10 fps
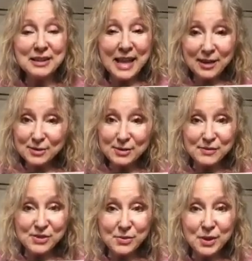layers
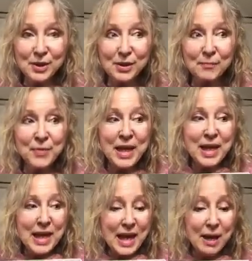of soil,
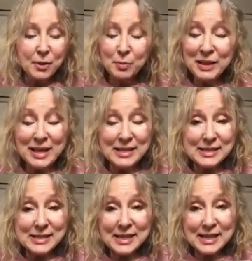how to plant
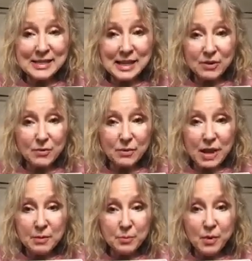seeds
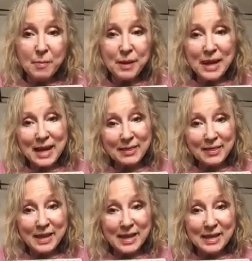and propagate
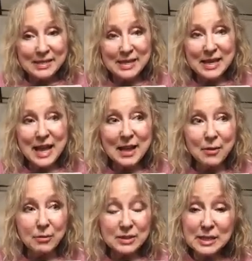things, and
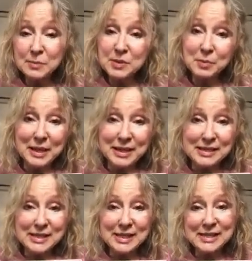how deep to
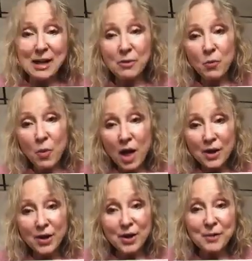plant seeds, how to
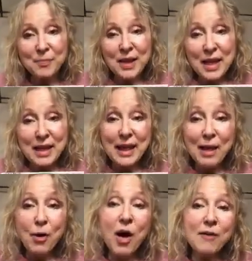water, and
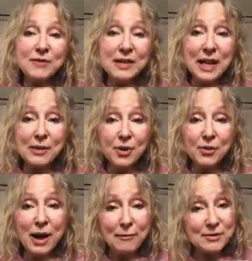how often, how to
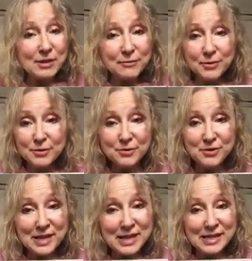graft fruit
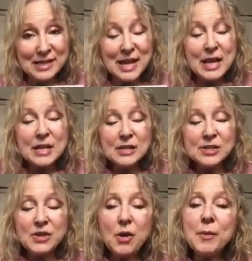trees.
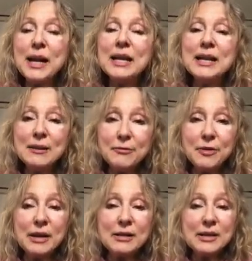So many
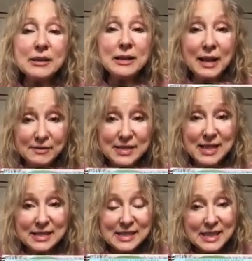different
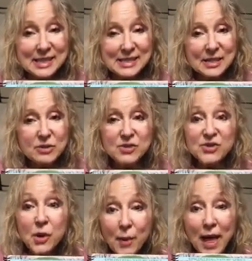lifestyle skills that are
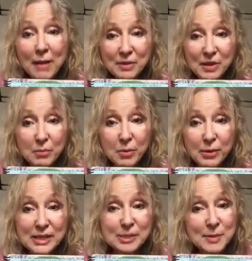so
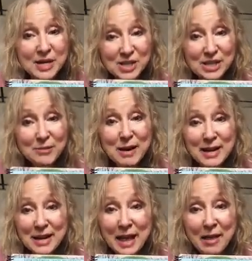applicable, especially
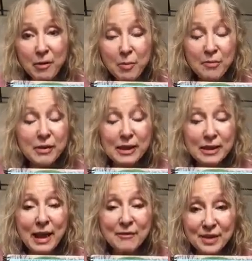right now, but
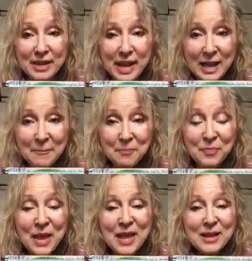really every day.
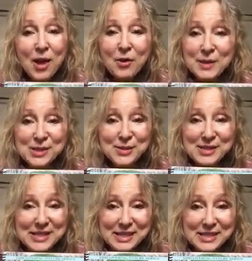Always
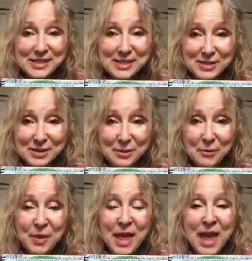good skills to know.
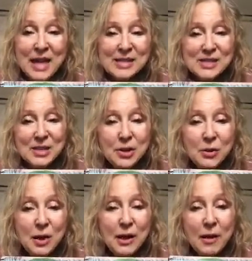And
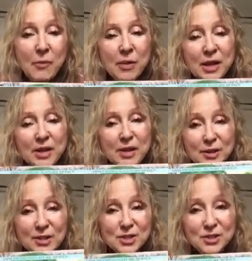so I want to
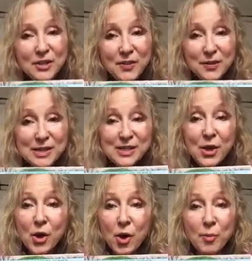encourage you that there is
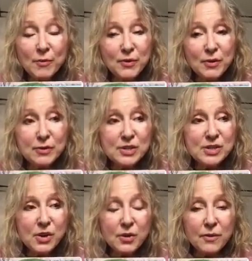hope if you
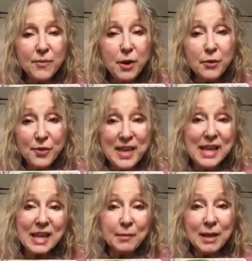just are
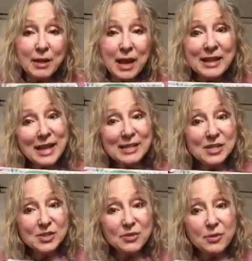thinking about, I'd like to
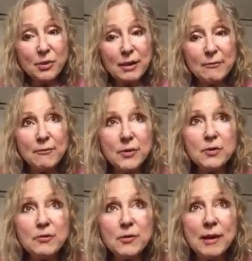start growing
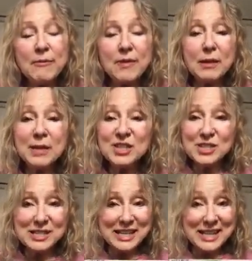food for my family
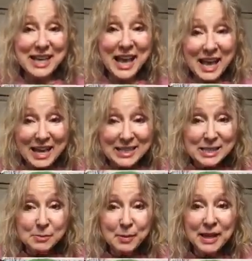just in
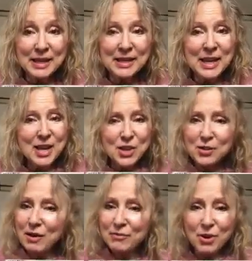case, but
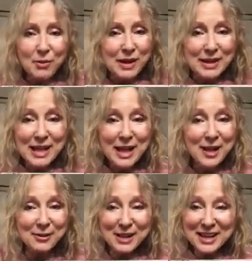you have no idea
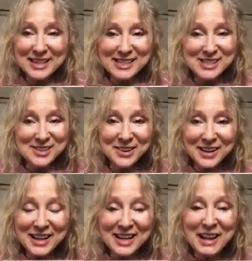how to get
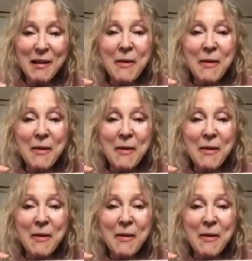started.